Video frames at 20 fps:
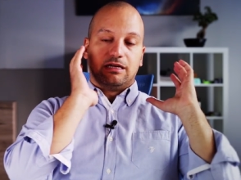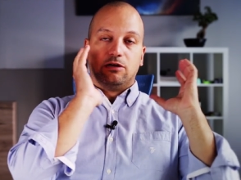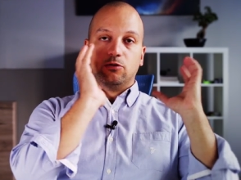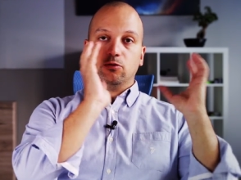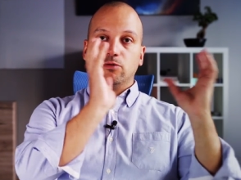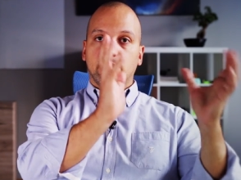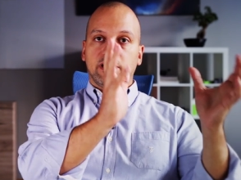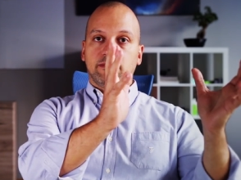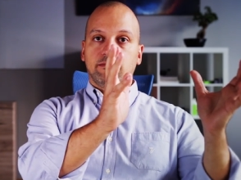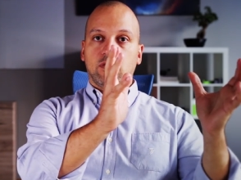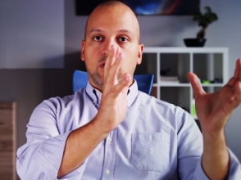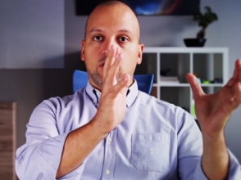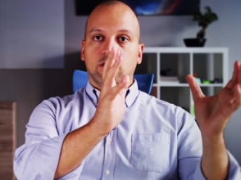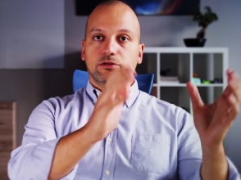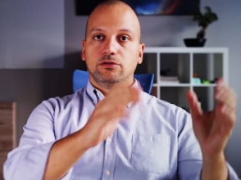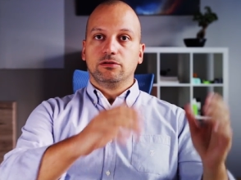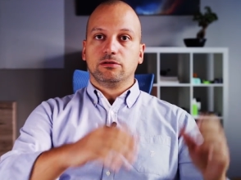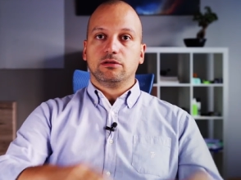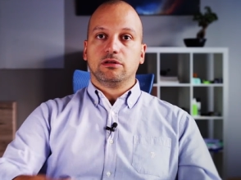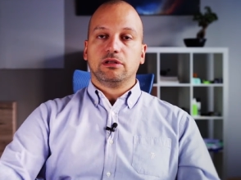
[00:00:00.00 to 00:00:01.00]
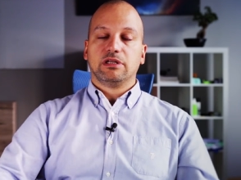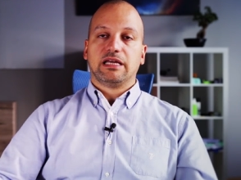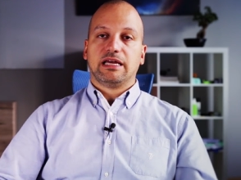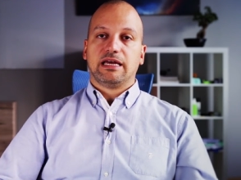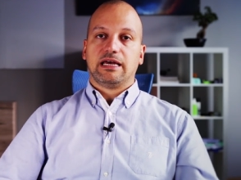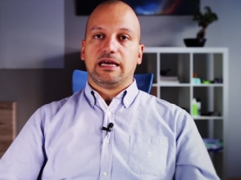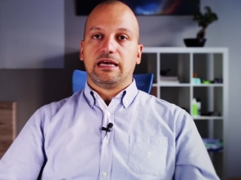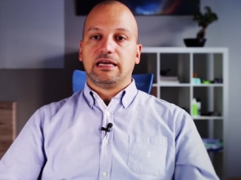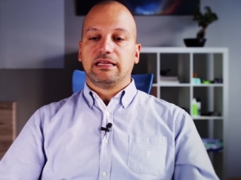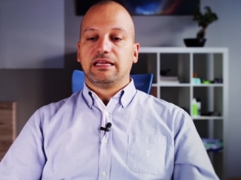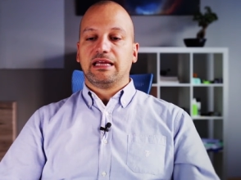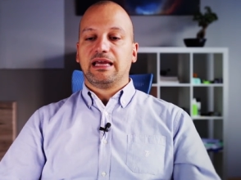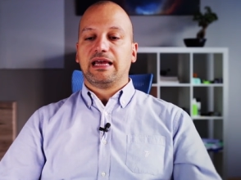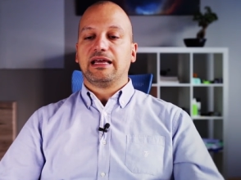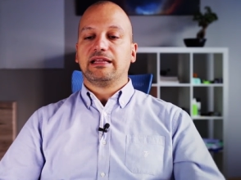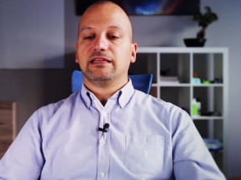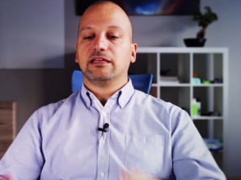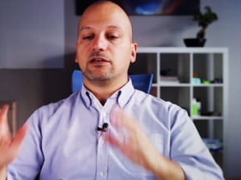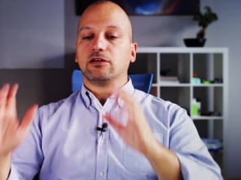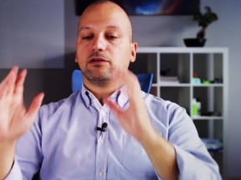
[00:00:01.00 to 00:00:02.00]
a lunar module and
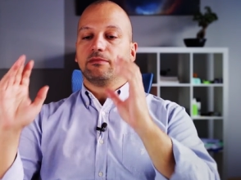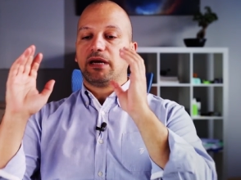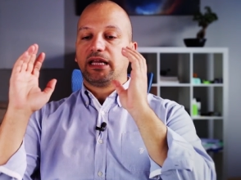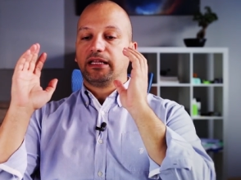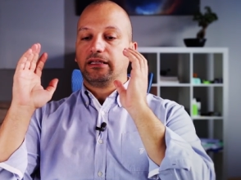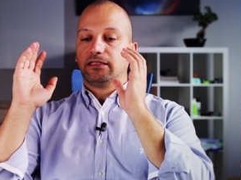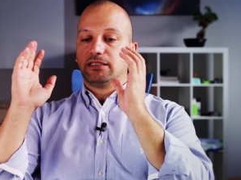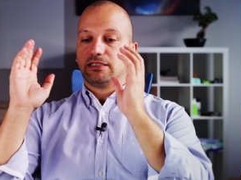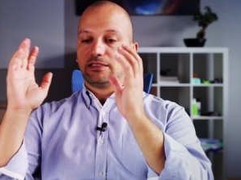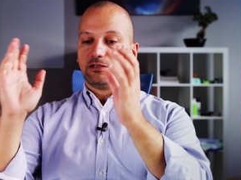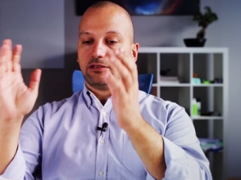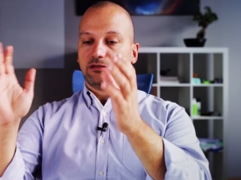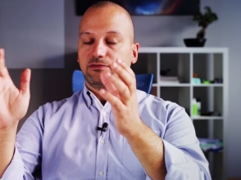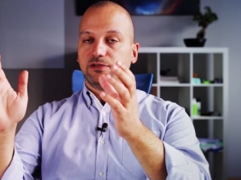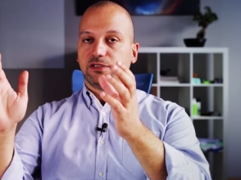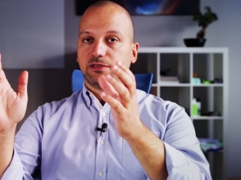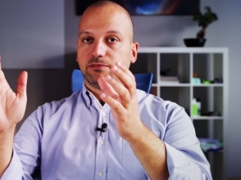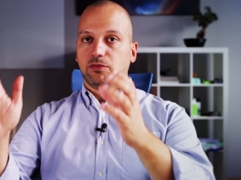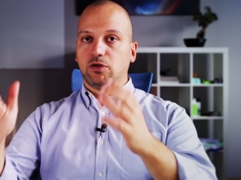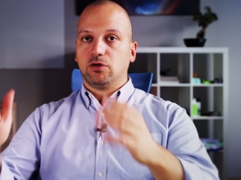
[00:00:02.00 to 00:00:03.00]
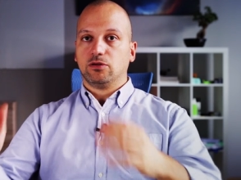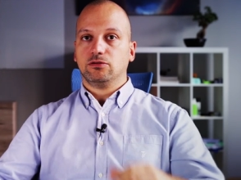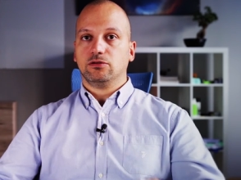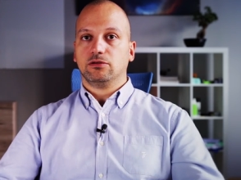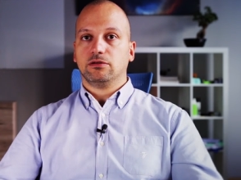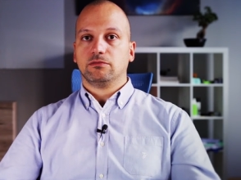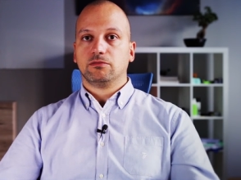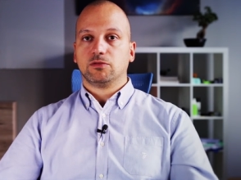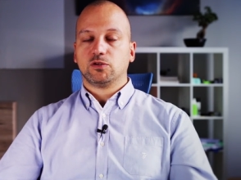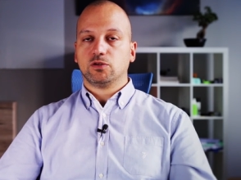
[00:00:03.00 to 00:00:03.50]
had a command and service module.